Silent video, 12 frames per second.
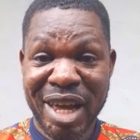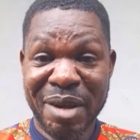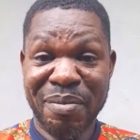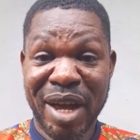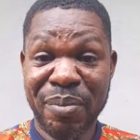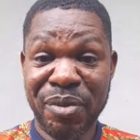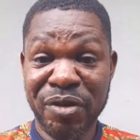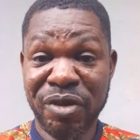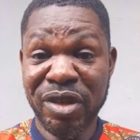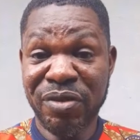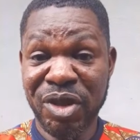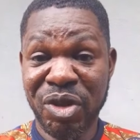In my
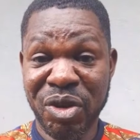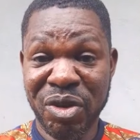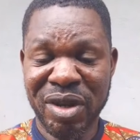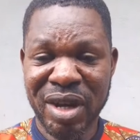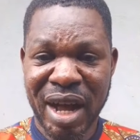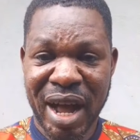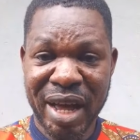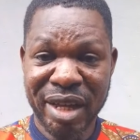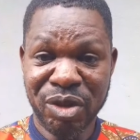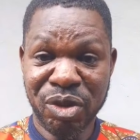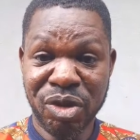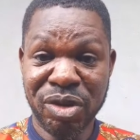previous video,
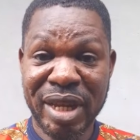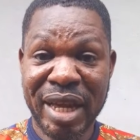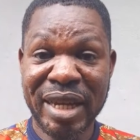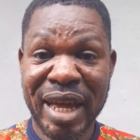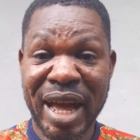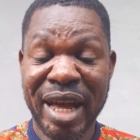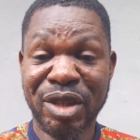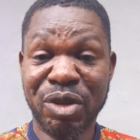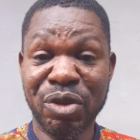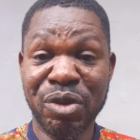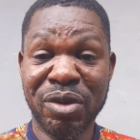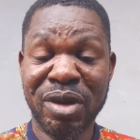I told us that there are
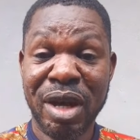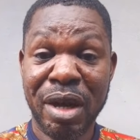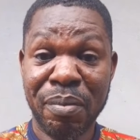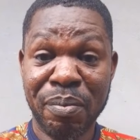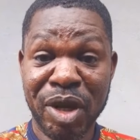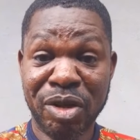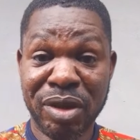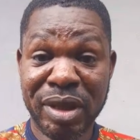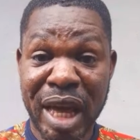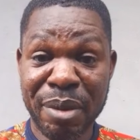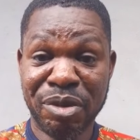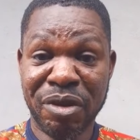two major
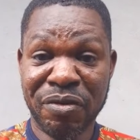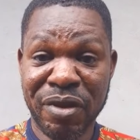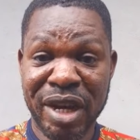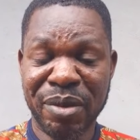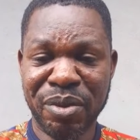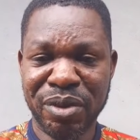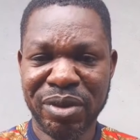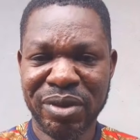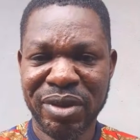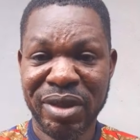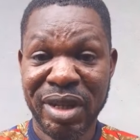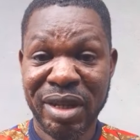types of
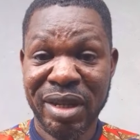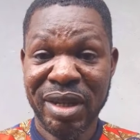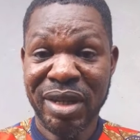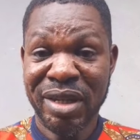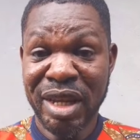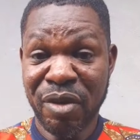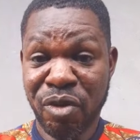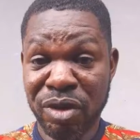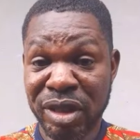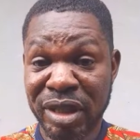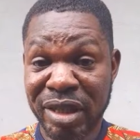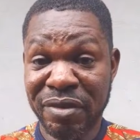variables, the
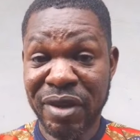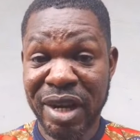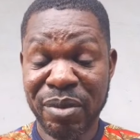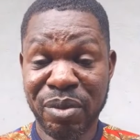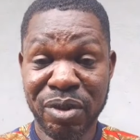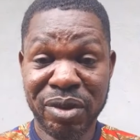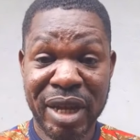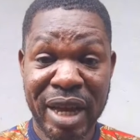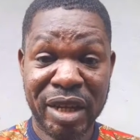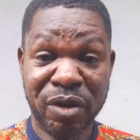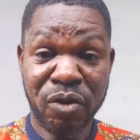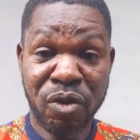quantitative variables
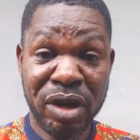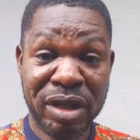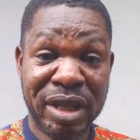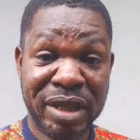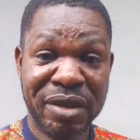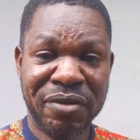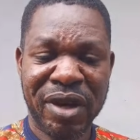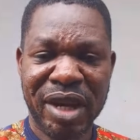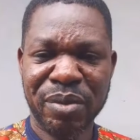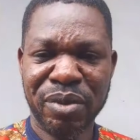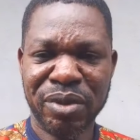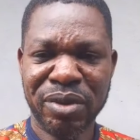and the qualitative
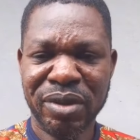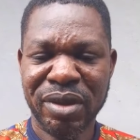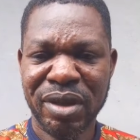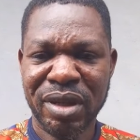variables.